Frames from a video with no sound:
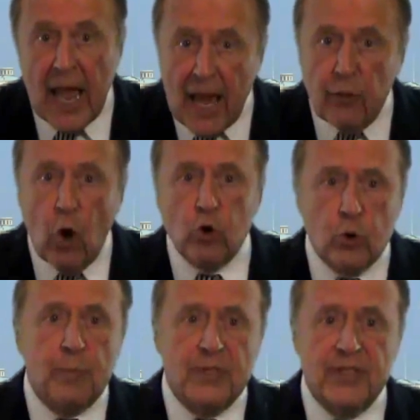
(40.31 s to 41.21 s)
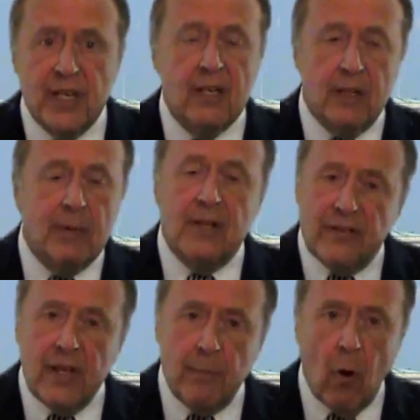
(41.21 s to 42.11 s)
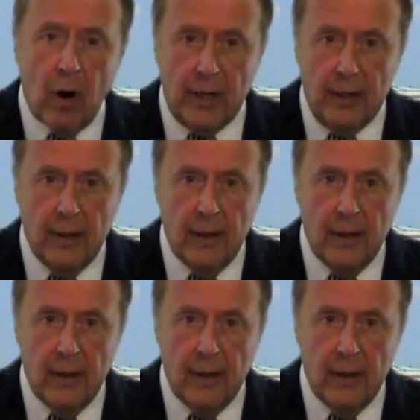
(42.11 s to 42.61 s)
and those who preceded them in the Tea Party.